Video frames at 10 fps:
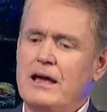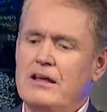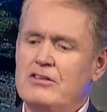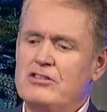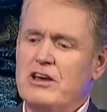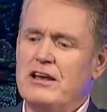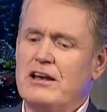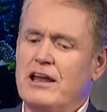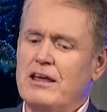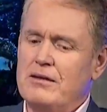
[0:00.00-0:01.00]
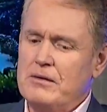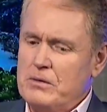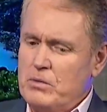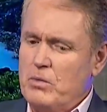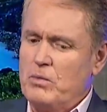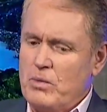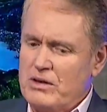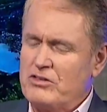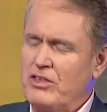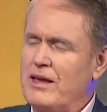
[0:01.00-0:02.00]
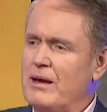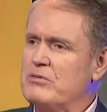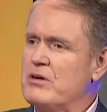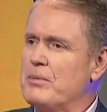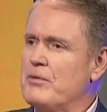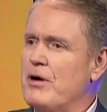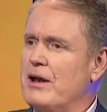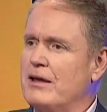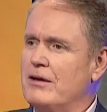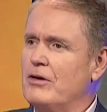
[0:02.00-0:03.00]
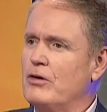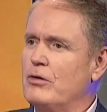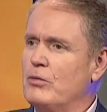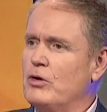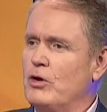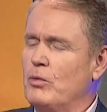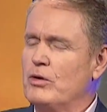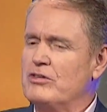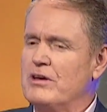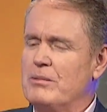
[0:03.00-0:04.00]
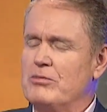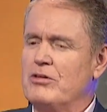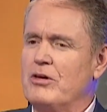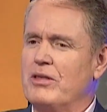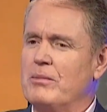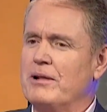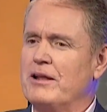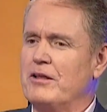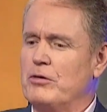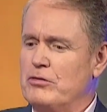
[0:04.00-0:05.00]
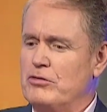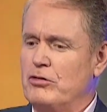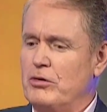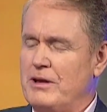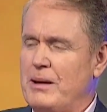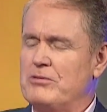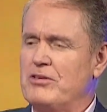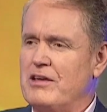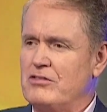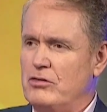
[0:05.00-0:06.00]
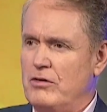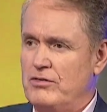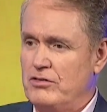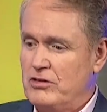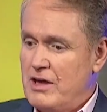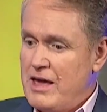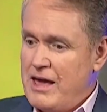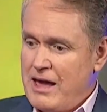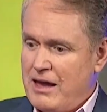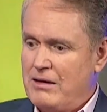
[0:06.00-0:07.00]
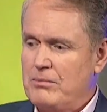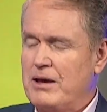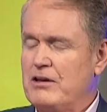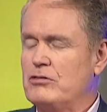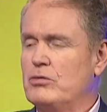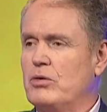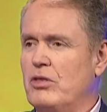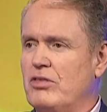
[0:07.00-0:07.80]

And secondly, once the game's up and running, what team's got the ability to adapt to that surface and make sure